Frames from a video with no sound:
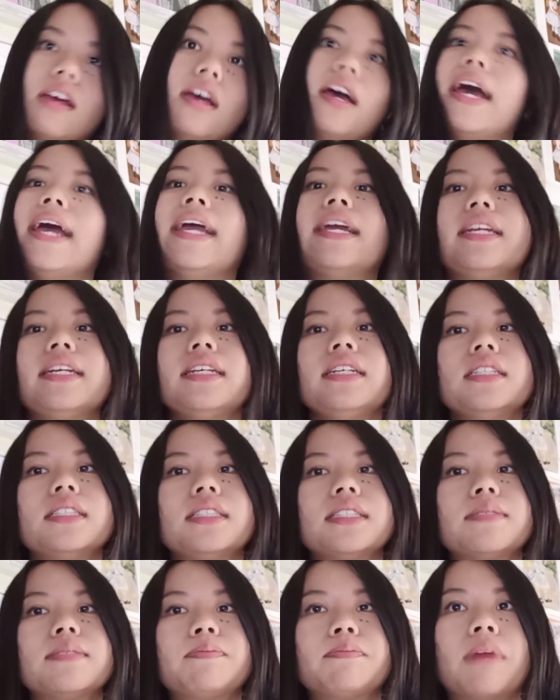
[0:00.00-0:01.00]
Haiti
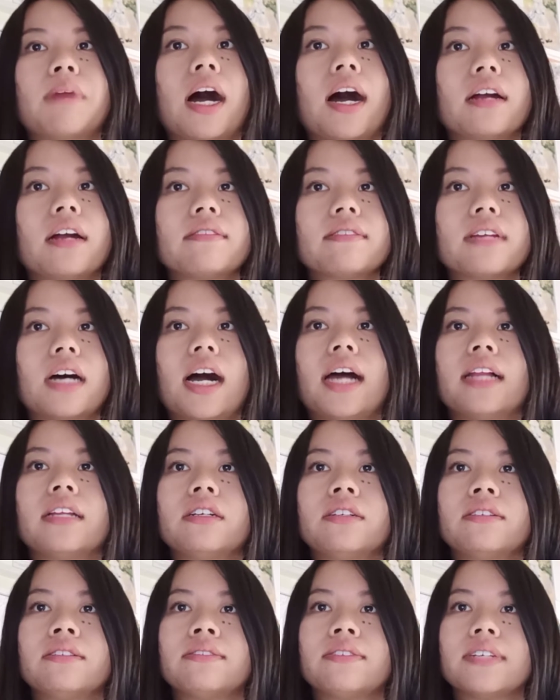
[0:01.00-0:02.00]
is part of the
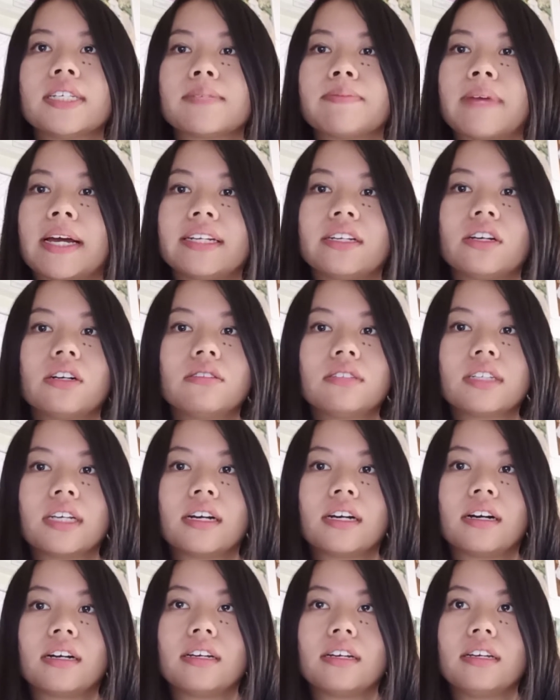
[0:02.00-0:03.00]
island of
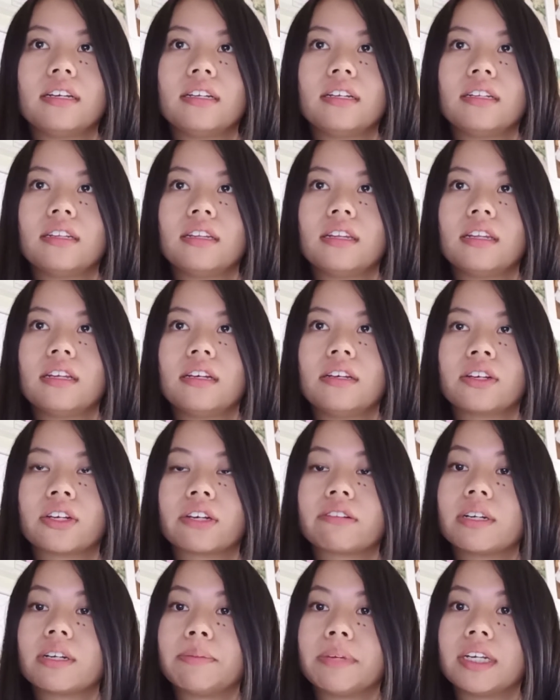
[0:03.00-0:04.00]
Hispaniola in the
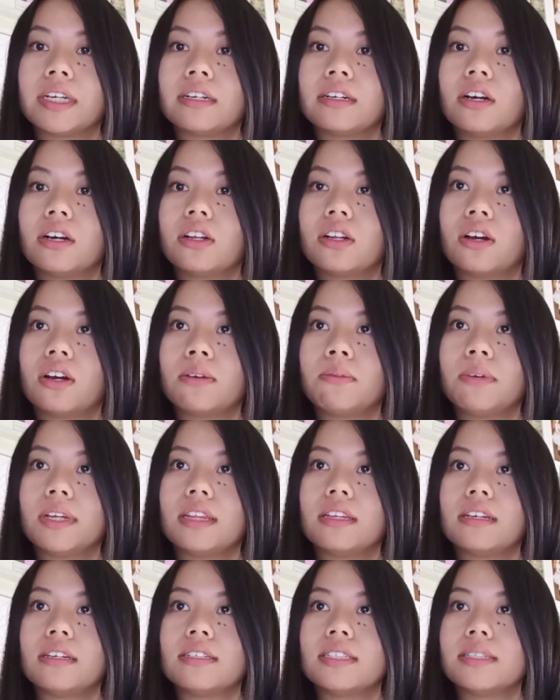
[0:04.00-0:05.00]
Caribbean, along with
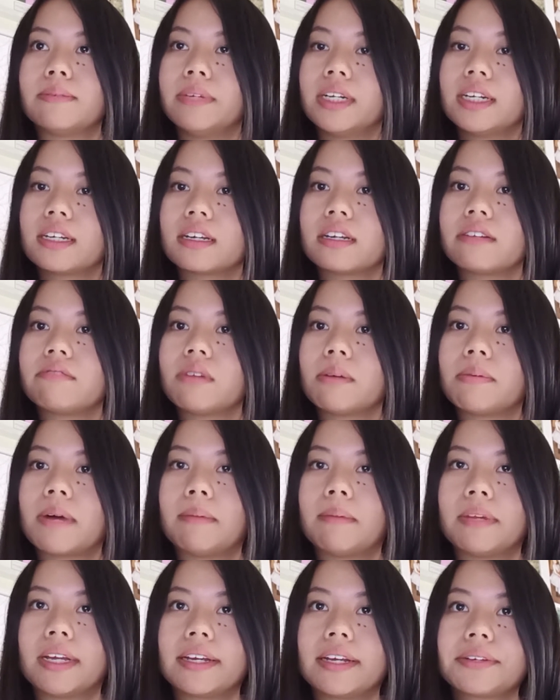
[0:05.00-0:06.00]
the Dominican
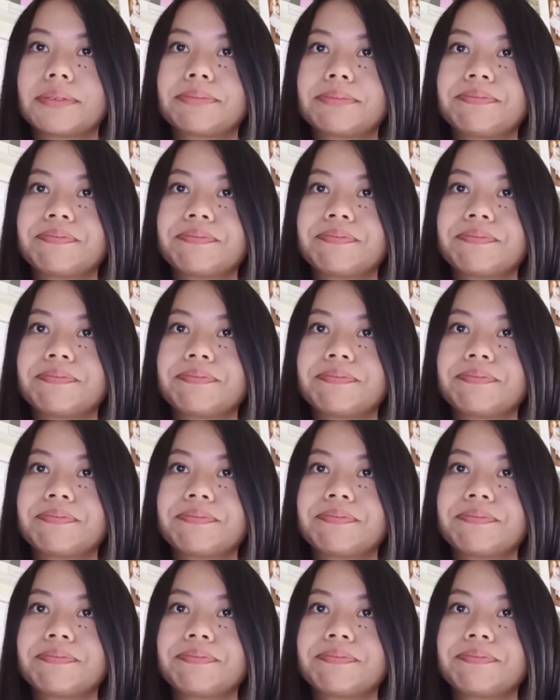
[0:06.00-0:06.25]
Republic.